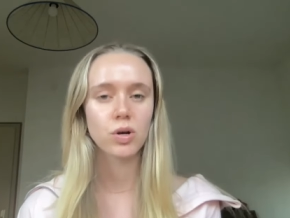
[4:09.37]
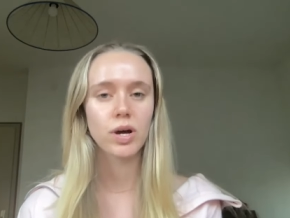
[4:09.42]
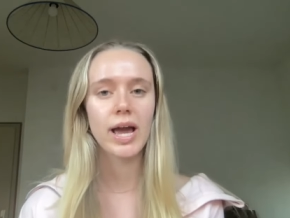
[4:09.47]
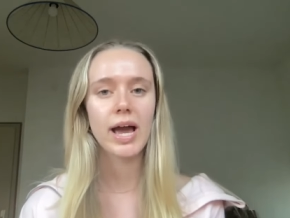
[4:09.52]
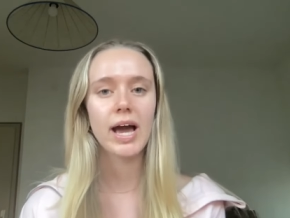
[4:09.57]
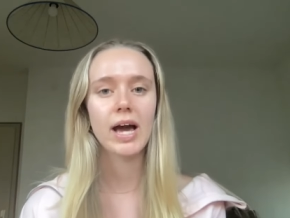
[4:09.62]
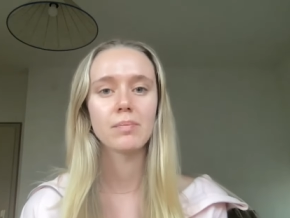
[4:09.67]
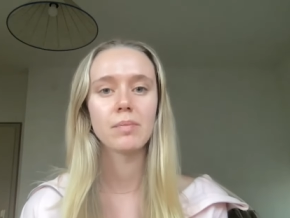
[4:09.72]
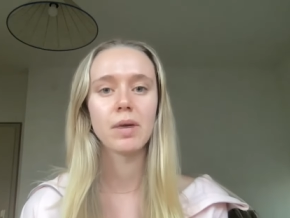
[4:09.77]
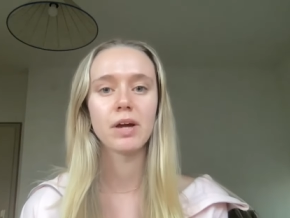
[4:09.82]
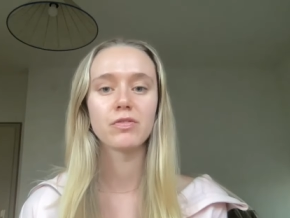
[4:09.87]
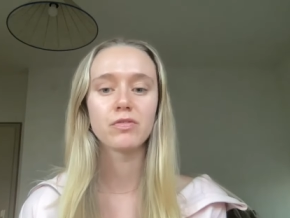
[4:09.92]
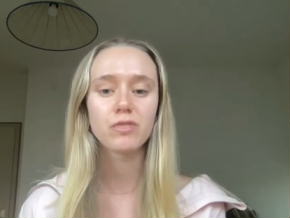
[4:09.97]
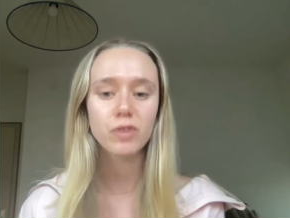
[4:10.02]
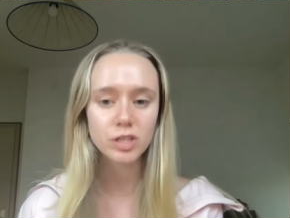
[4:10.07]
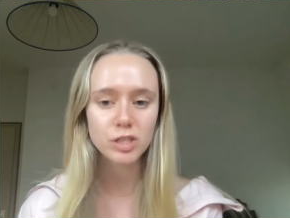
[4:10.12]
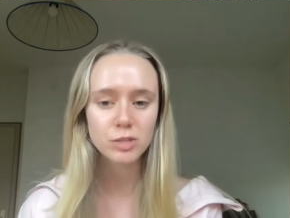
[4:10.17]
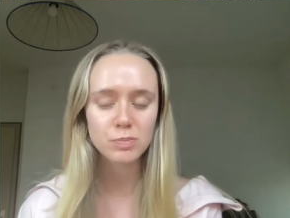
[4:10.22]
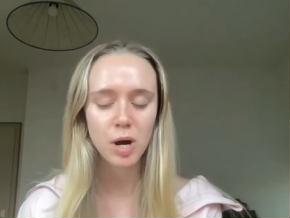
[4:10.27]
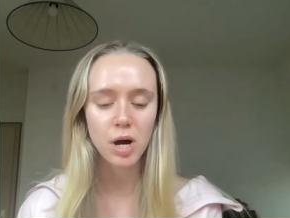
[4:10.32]
I had my
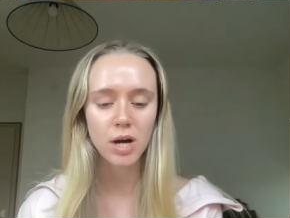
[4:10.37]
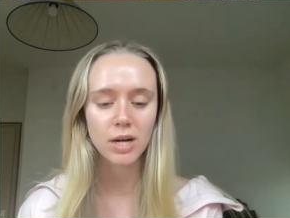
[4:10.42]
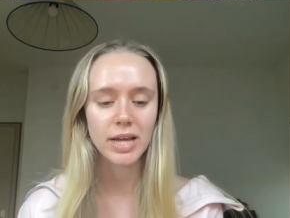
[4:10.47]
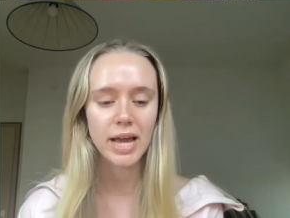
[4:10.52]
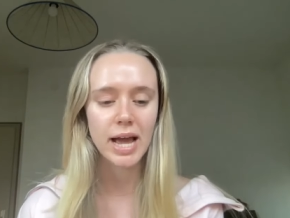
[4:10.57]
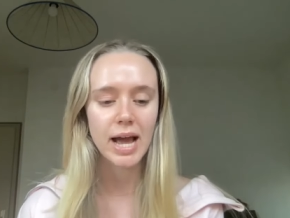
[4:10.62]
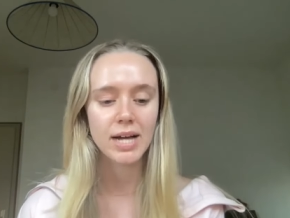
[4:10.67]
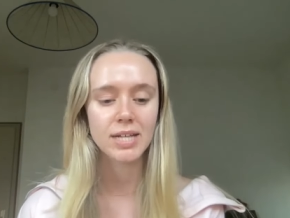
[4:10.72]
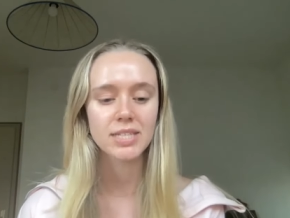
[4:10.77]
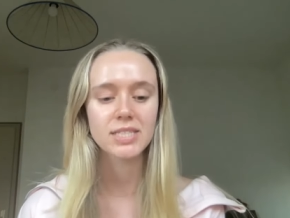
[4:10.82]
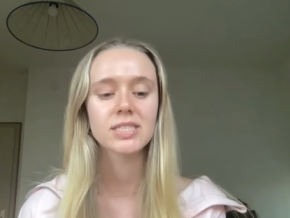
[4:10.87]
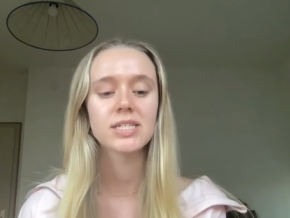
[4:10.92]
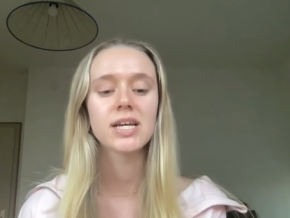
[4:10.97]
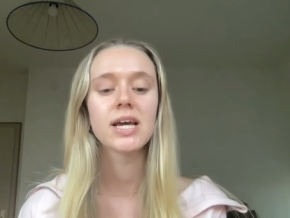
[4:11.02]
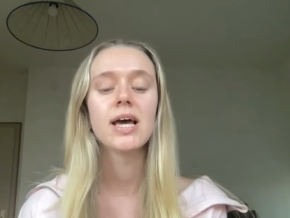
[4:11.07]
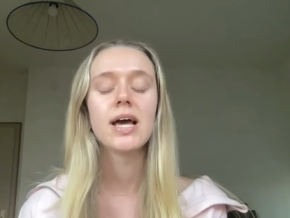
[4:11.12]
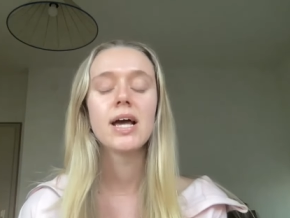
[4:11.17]
first podcast